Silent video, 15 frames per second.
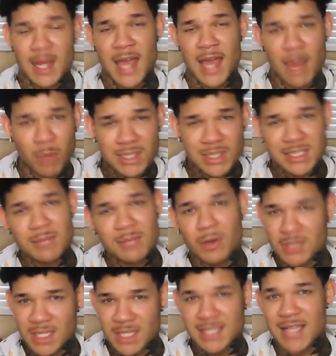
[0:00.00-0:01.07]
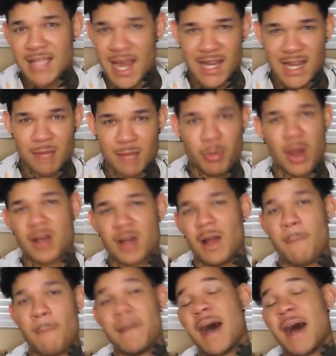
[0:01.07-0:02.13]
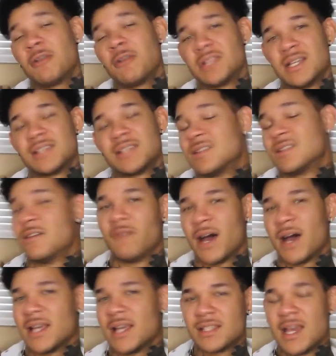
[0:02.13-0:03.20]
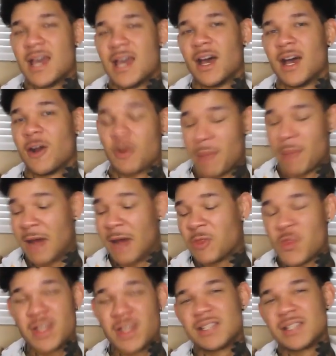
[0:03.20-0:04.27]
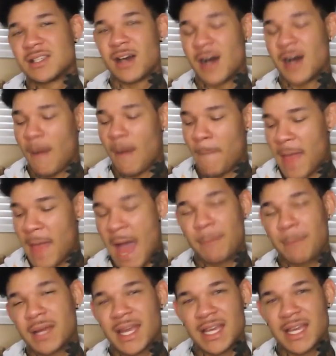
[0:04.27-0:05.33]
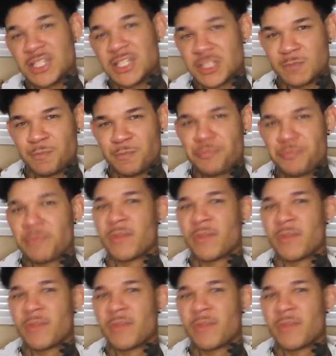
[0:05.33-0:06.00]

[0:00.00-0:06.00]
And what's the most exciting part about this device or about this um, application?